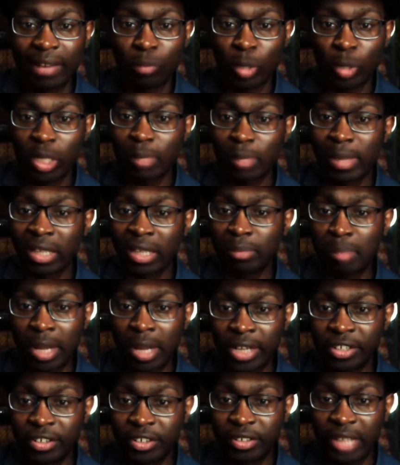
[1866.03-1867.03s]
one of the best
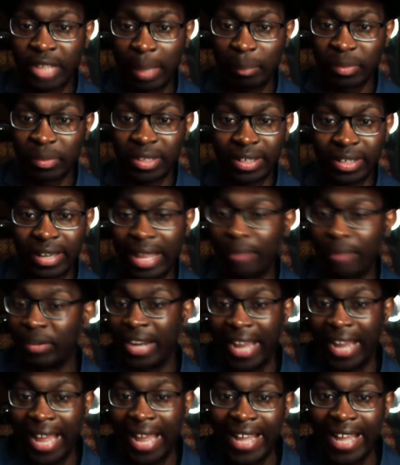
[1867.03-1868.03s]
punters Edmonton ever
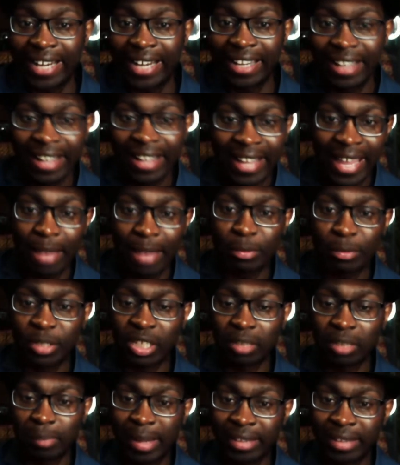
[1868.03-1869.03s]
had. It was
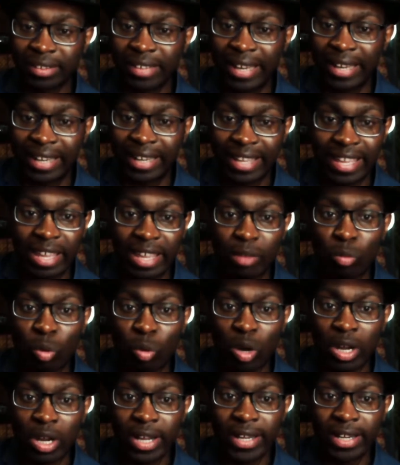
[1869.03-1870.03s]
expected that he
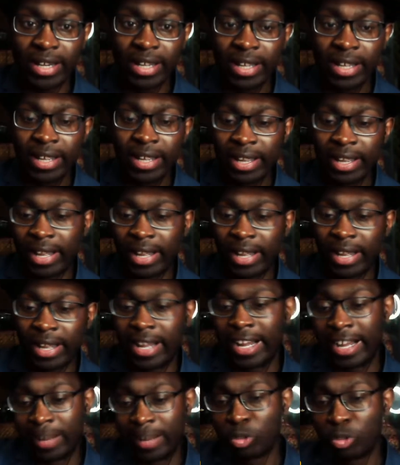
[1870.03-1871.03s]
would
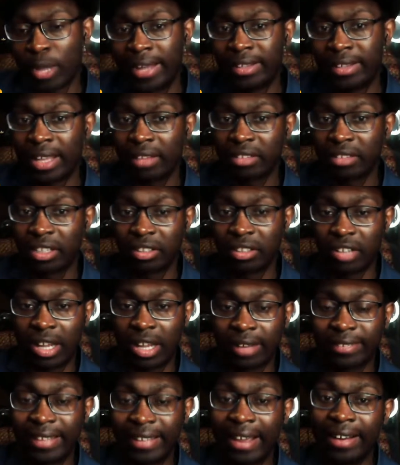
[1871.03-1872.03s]
try to test his
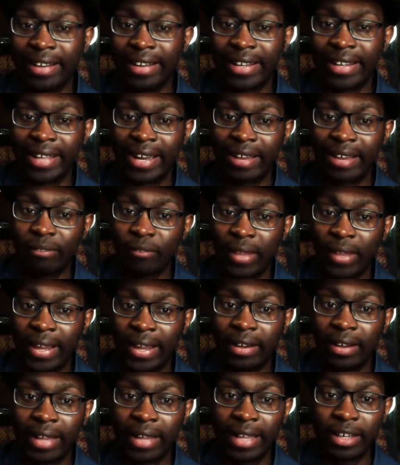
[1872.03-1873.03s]
luck down in the
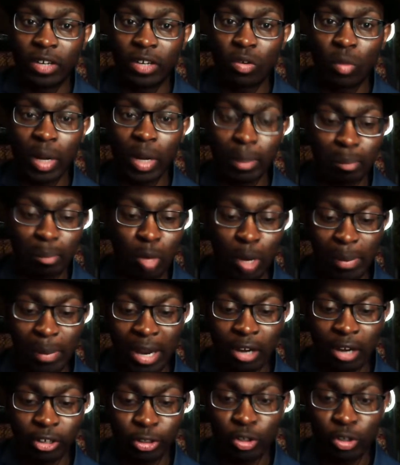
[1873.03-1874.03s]
NFL. And you know what? More
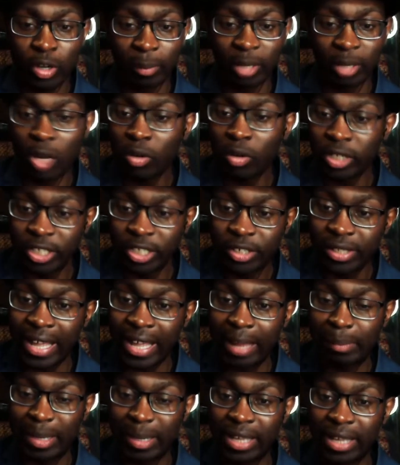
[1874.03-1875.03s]
power to him. Go and do
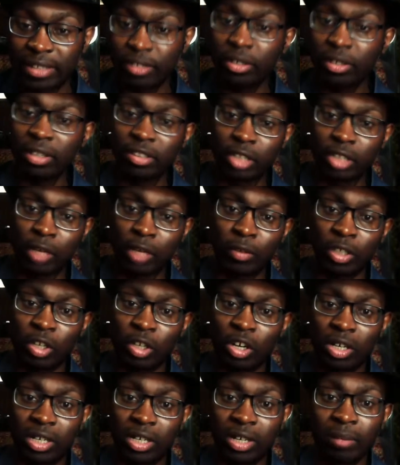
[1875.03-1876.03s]
that, because you deserve a
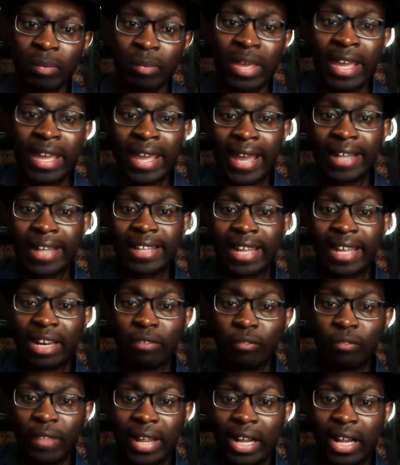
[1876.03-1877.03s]
look at the
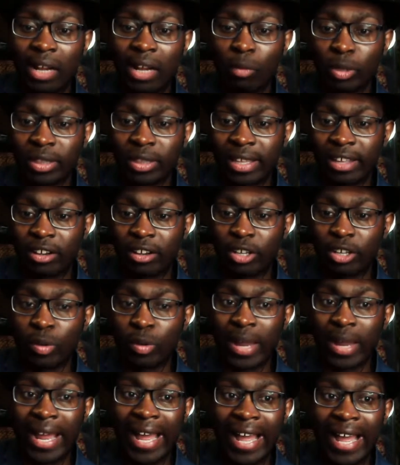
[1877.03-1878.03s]
NFL with the year you
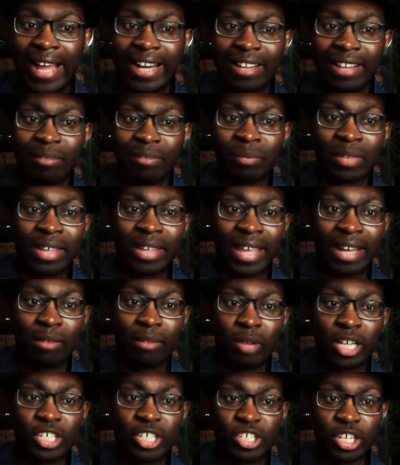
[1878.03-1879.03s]
had, in
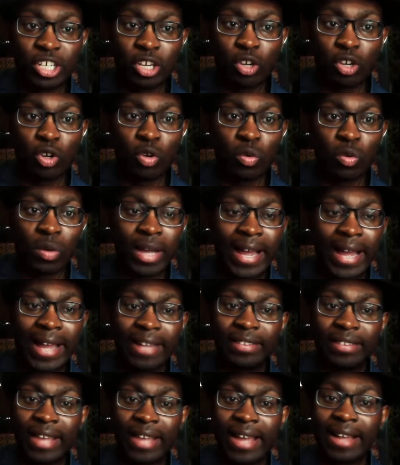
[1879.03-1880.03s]
which you.
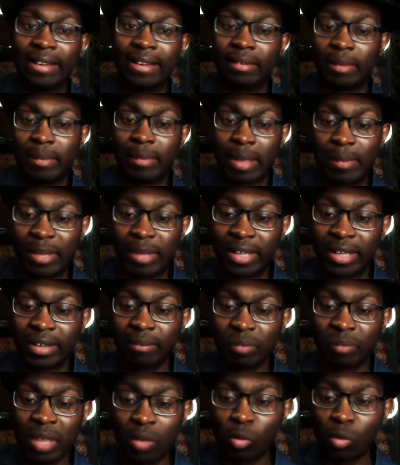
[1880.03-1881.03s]
I mean,
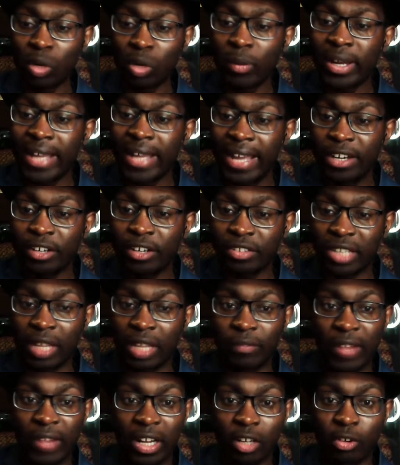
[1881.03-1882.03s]
what a way to end your
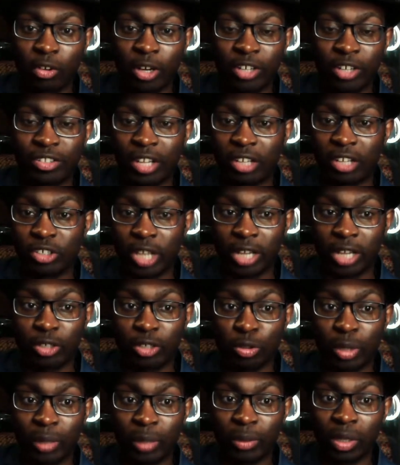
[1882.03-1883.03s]
CFL career, Jake
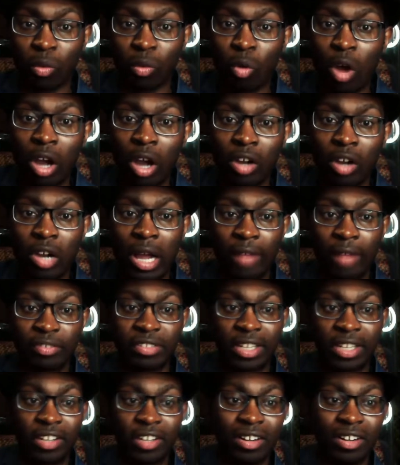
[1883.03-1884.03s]
Julian, with a walk-off
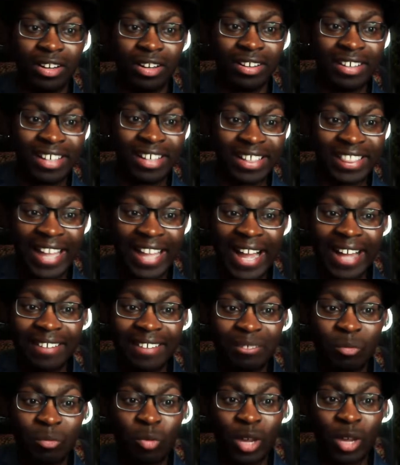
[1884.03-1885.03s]
single. That
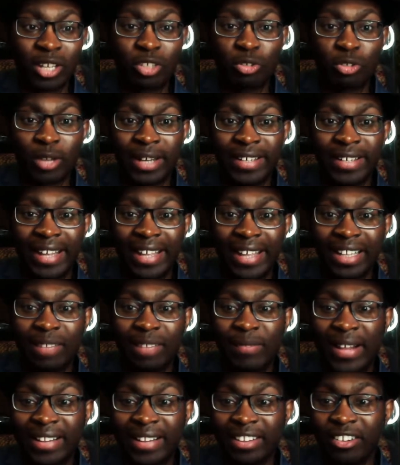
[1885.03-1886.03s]
was trending. The
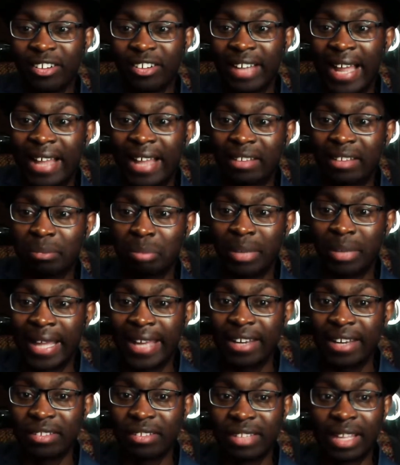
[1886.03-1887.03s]
fact that your last play
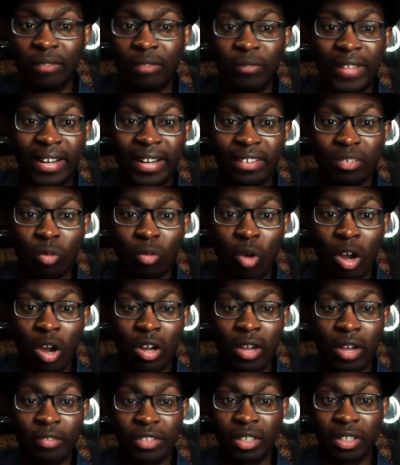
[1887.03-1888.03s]
in the CFL is a
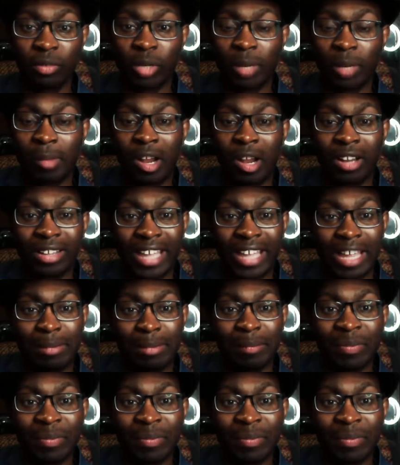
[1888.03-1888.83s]
walk-off single to win a ball game,